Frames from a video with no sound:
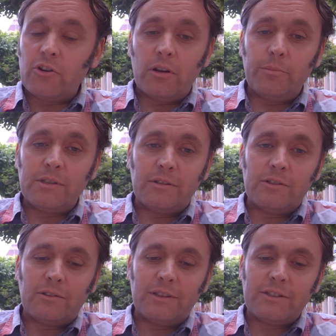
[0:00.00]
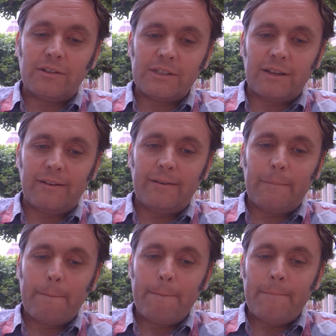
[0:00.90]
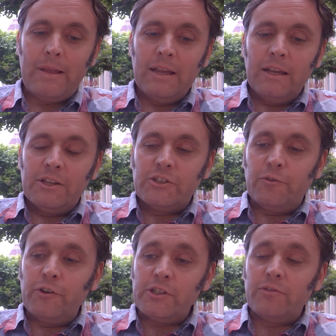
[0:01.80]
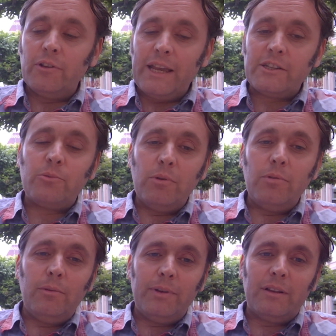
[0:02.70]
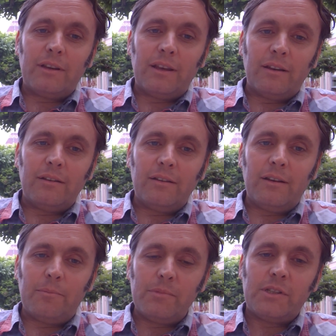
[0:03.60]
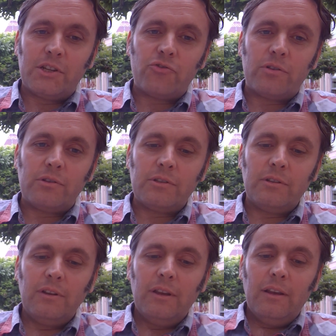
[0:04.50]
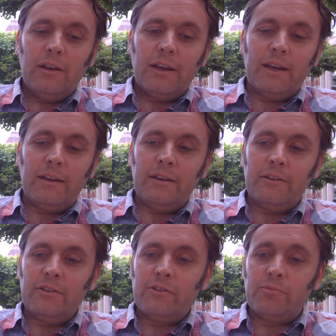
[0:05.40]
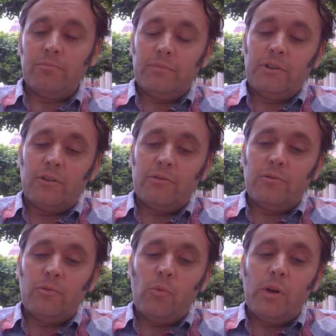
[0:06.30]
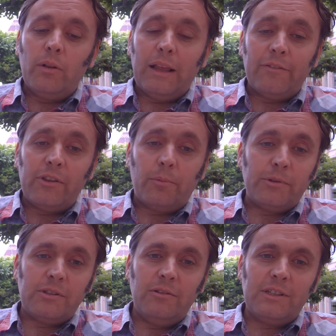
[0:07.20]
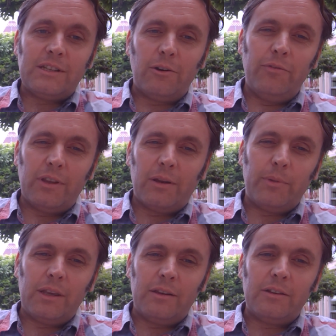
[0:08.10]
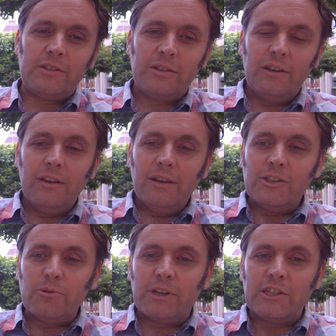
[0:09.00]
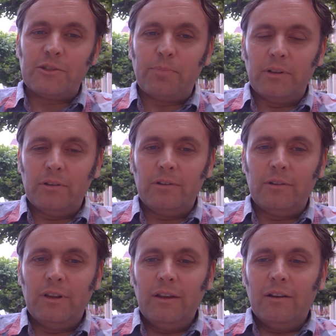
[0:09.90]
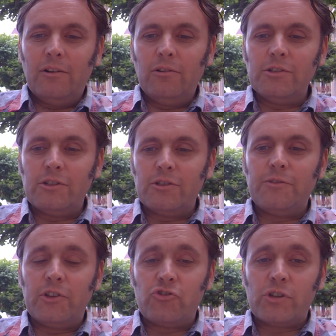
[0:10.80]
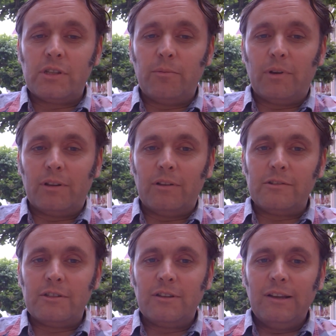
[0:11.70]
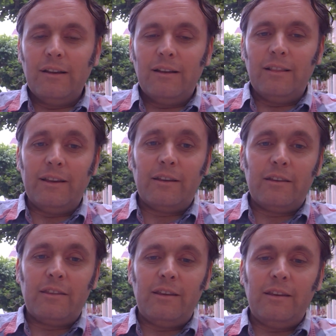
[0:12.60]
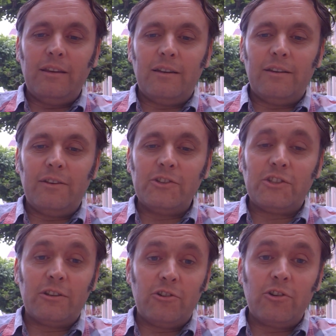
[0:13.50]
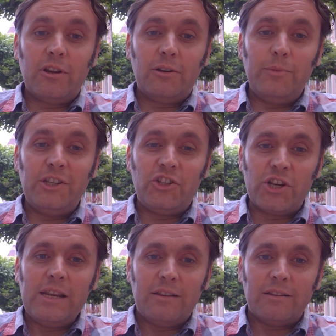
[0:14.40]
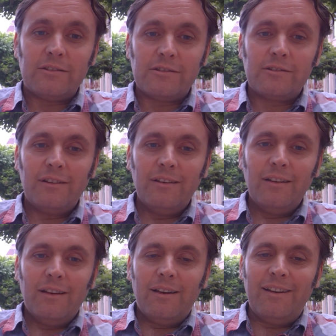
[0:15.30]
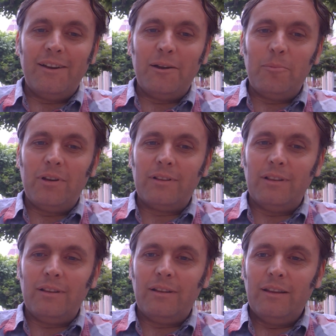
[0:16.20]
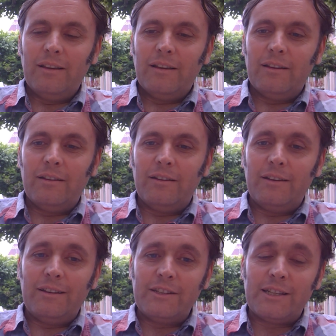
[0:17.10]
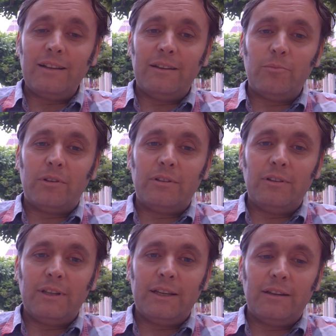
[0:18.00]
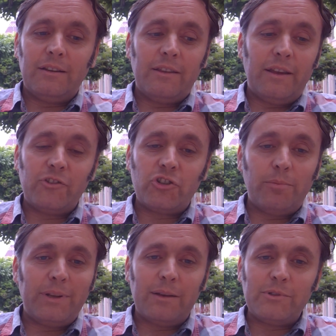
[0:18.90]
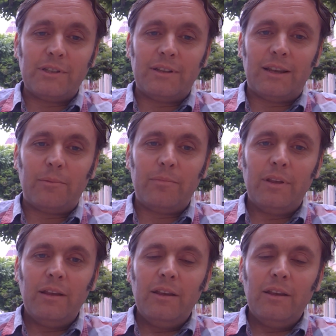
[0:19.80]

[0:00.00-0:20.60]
economy turns all this on its head. So first of all, yes, we will be looking at materials, and we'll have the opportunity over the coming years to explore all sorts of interesting models, like the circular economy jeans, a model, an Italian model. They have a shop in Amsterdam.